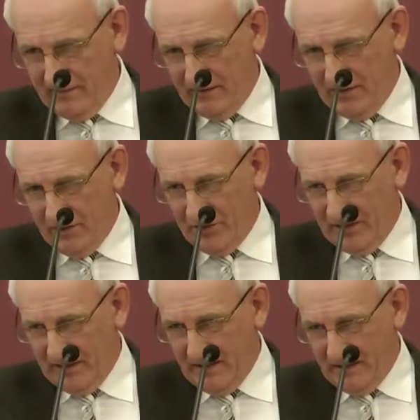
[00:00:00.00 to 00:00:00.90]
That's
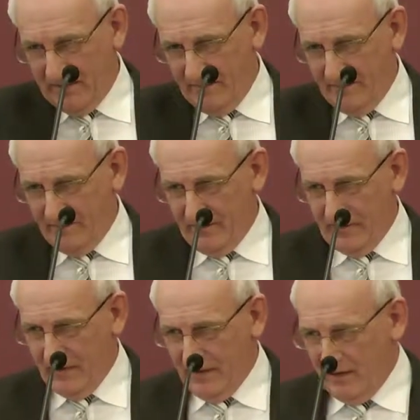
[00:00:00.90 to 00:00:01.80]
all he did.
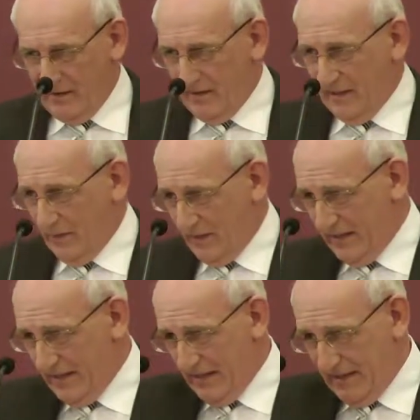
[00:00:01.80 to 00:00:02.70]
And when
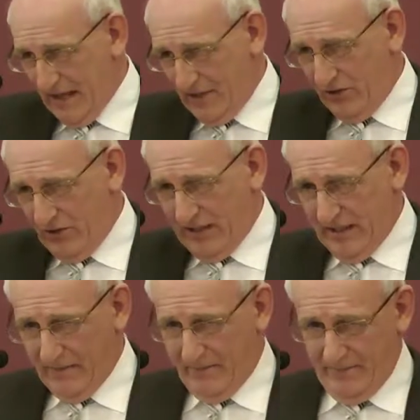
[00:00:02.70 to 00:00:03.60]
he did that, you
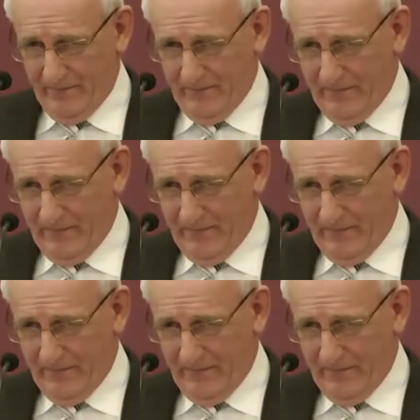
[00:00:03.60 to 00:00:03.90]
came.